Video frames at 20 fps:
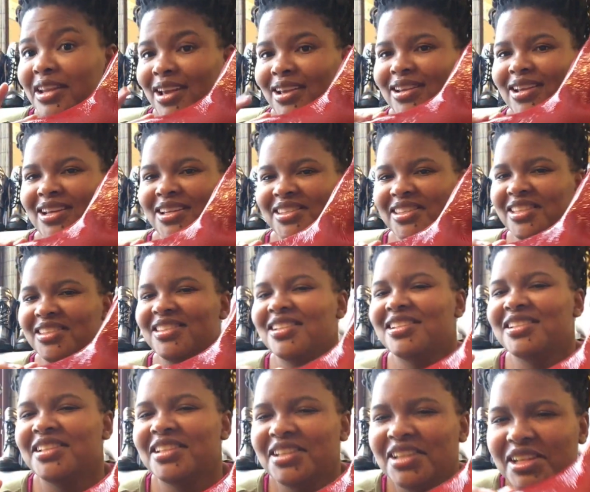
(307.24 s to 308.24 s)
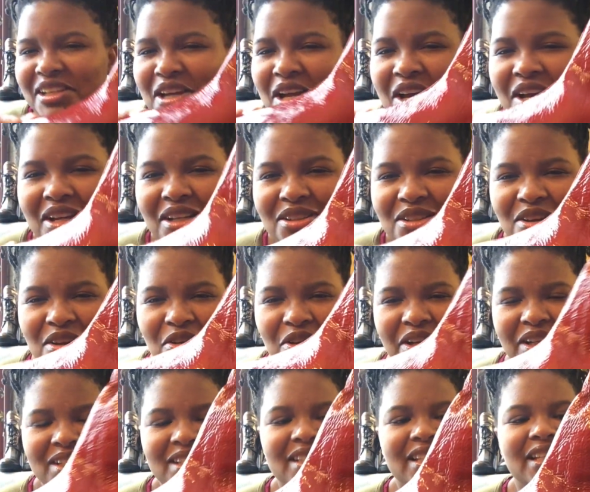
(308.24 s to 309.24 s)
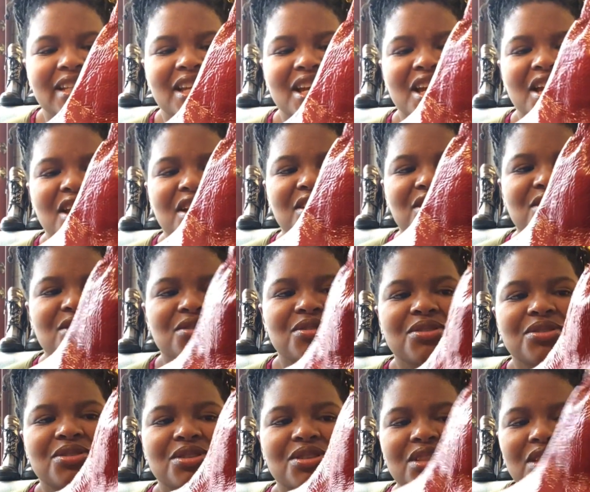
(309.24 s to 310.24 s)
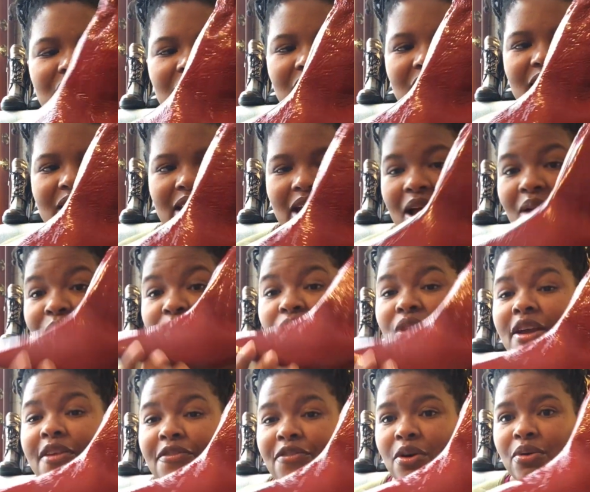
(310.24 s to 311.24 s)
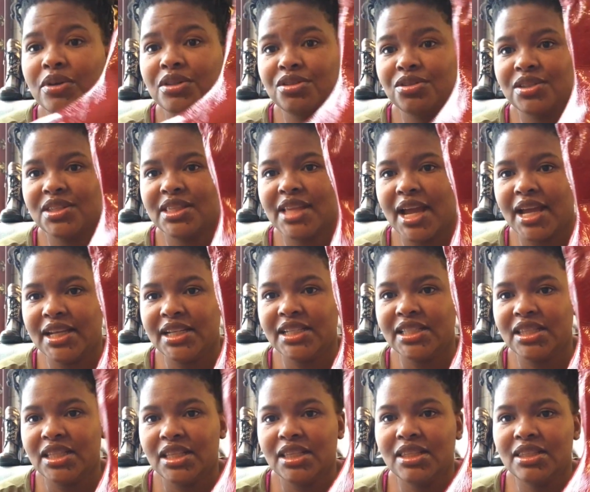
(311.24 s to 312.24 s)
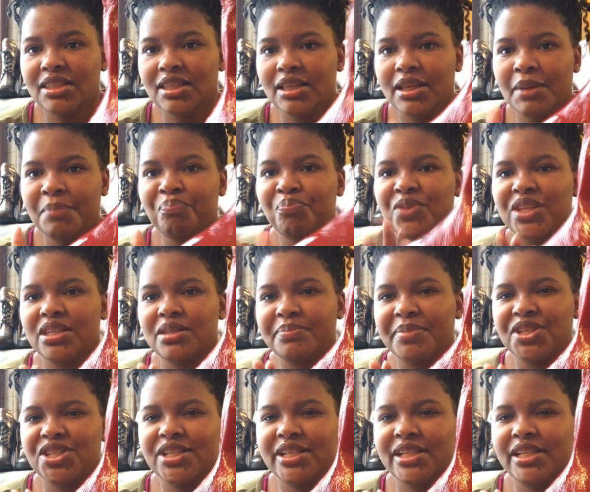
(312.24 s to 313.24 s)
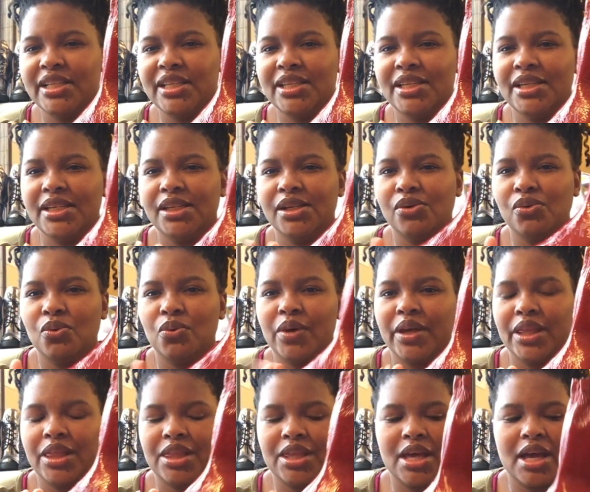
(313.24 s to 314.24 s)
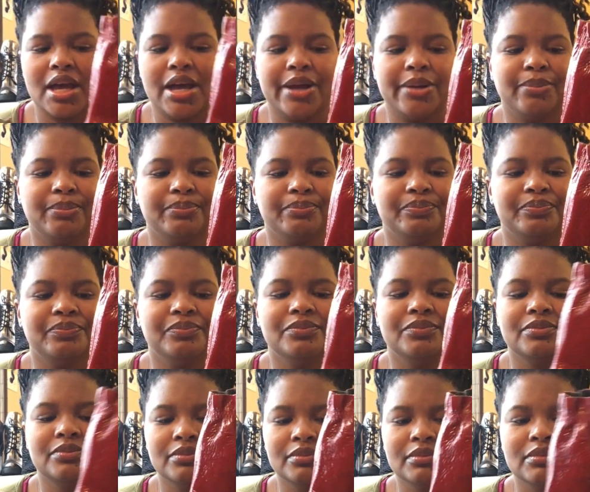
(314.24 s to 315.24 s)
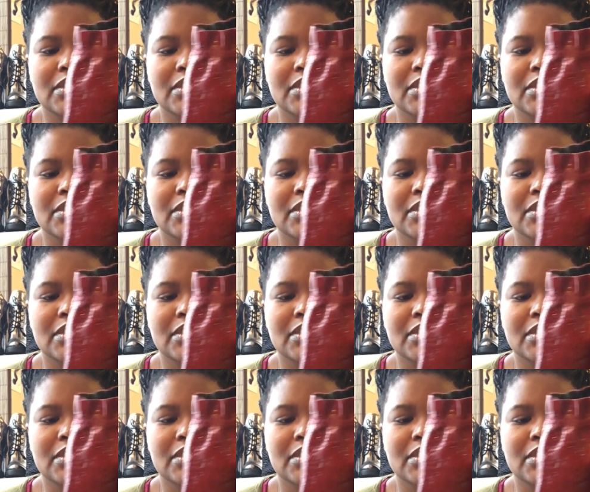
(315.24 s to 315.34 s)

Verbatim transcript: non-existent honestly so yeah I'm looking forward to styling these especially with um,